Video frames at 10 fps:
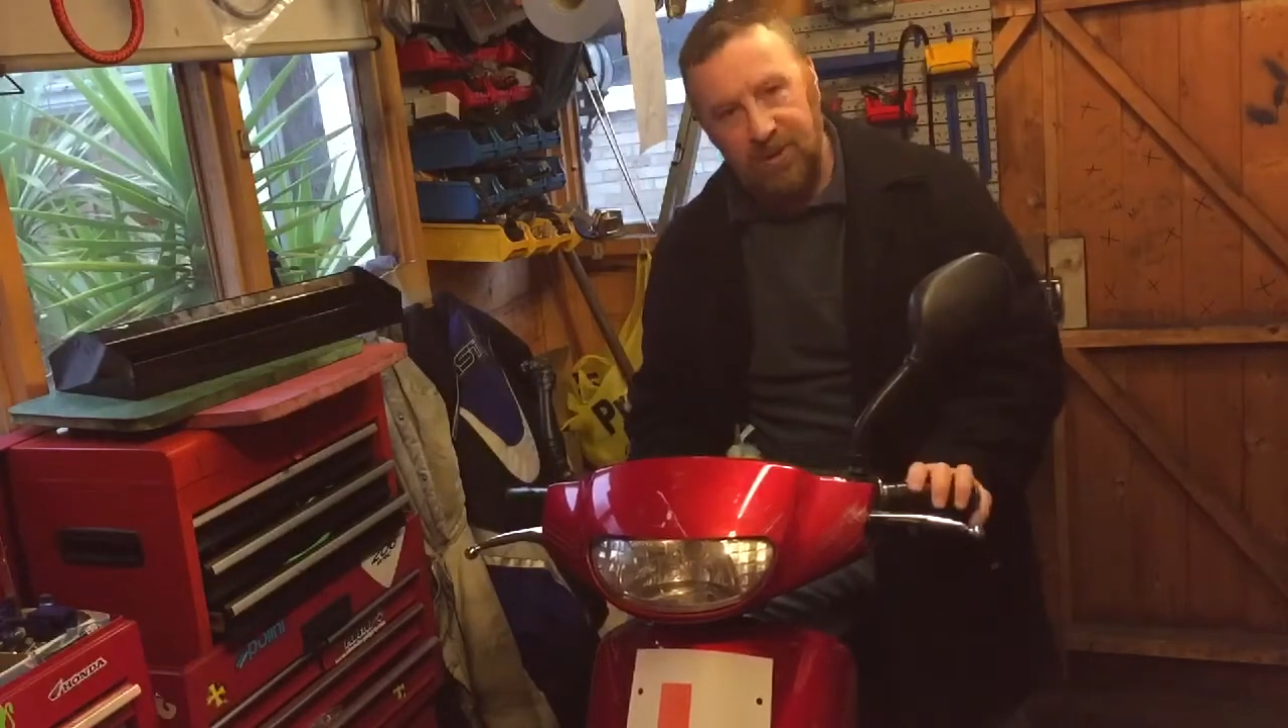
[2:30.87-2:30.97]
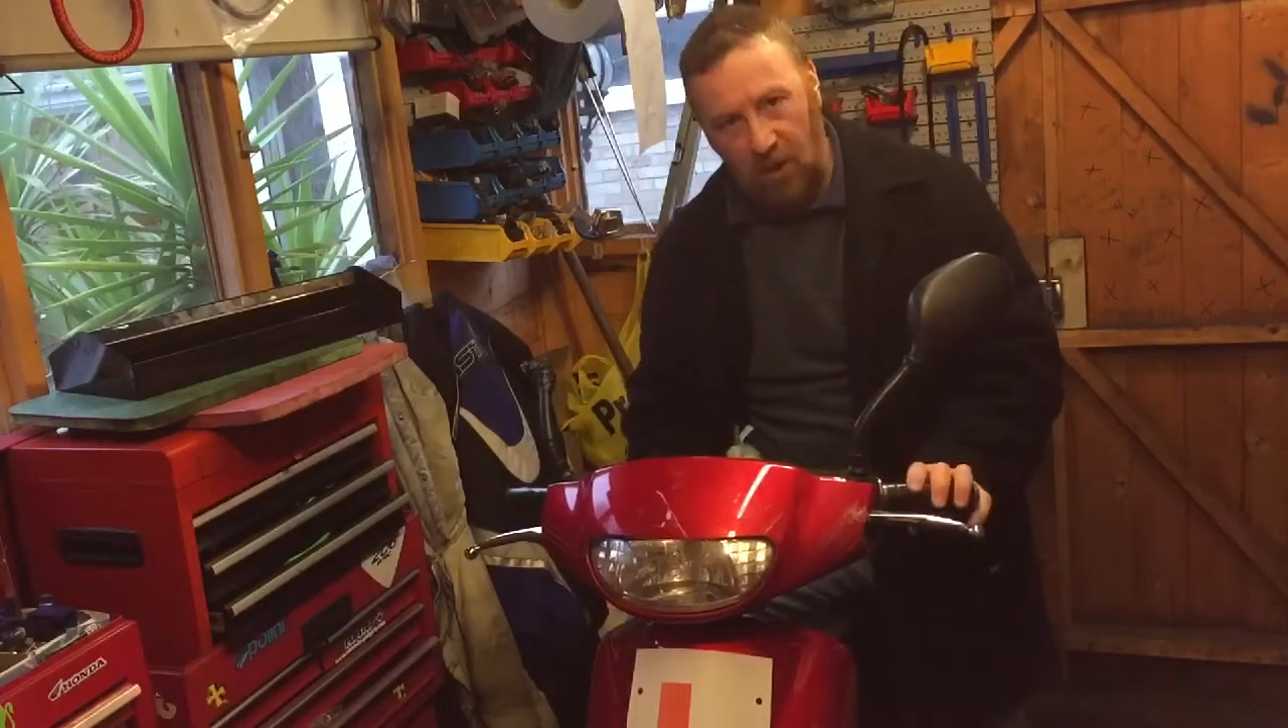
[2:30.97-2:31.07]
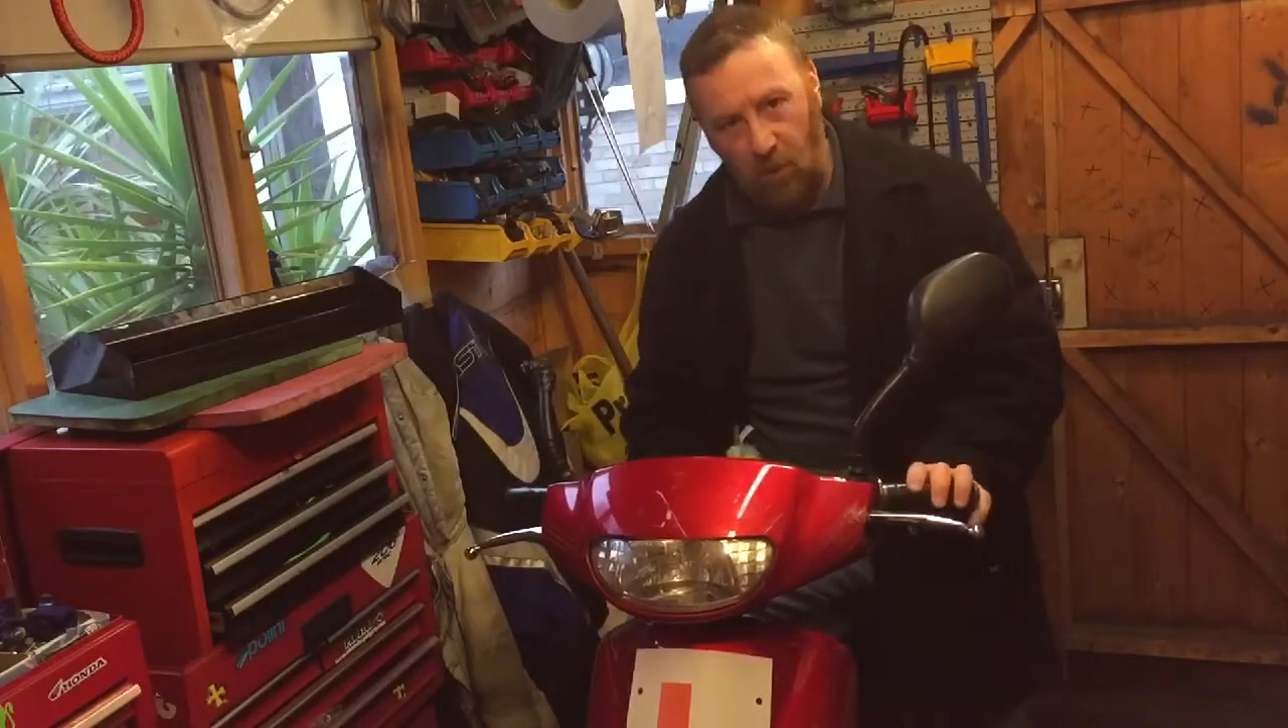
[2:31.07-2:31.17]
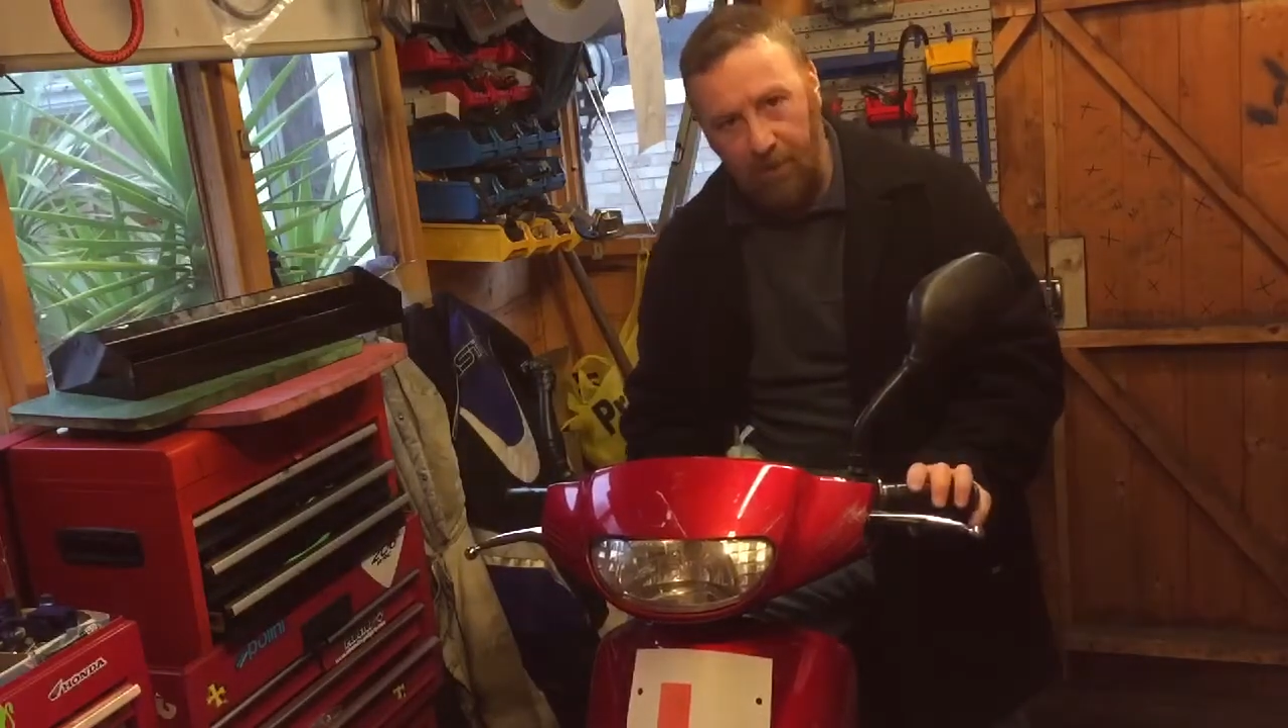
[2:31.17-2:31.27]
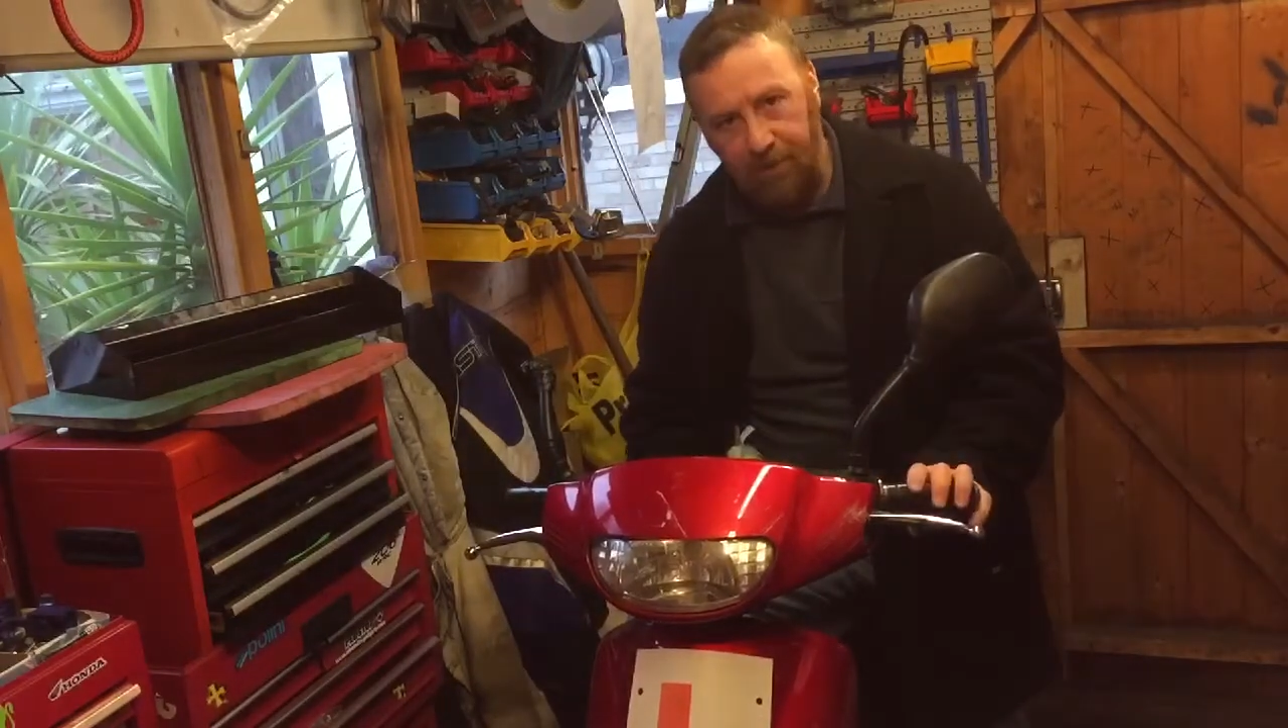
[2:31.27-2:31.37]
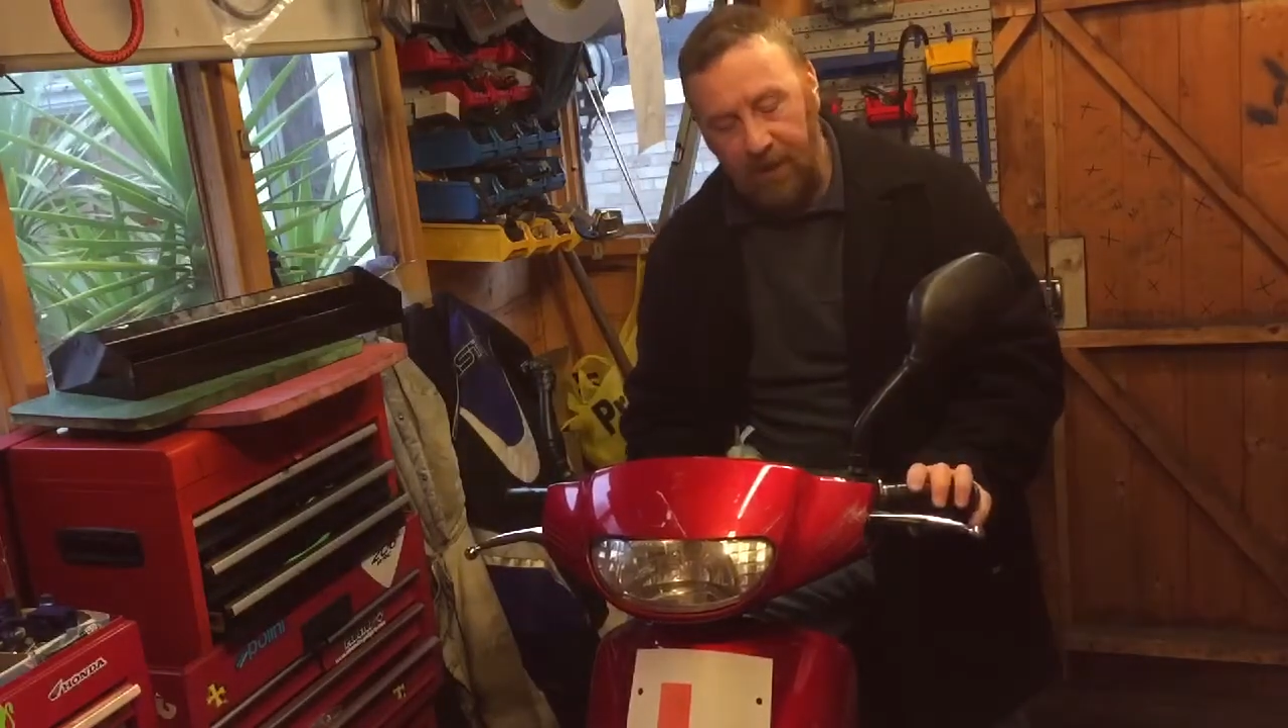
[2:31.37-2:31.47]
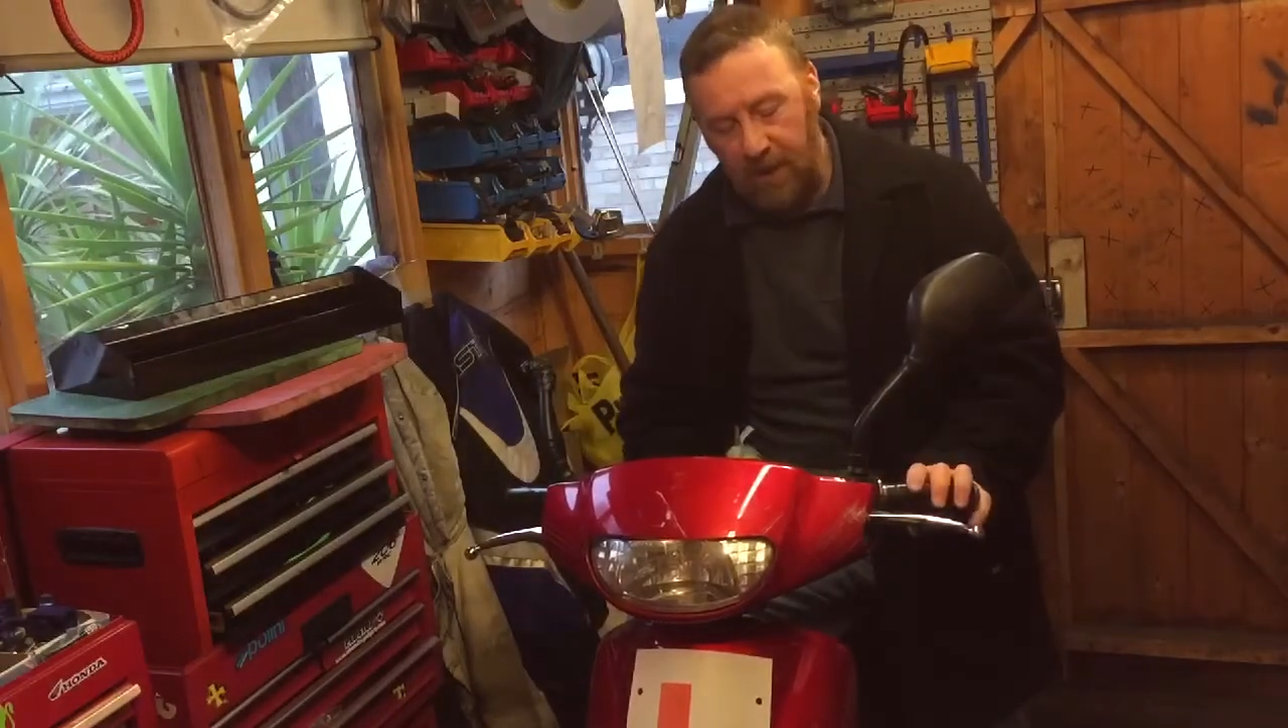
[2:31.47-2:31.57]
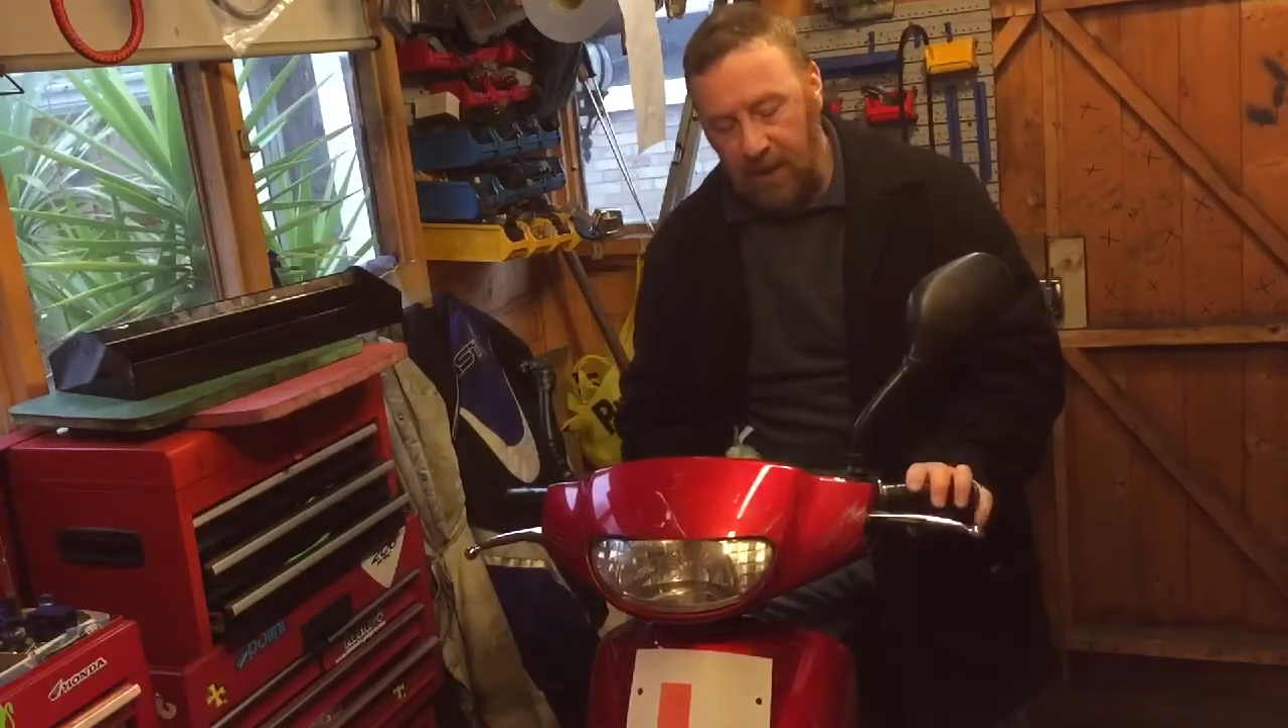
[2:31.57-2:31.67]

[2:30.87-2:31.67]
so on.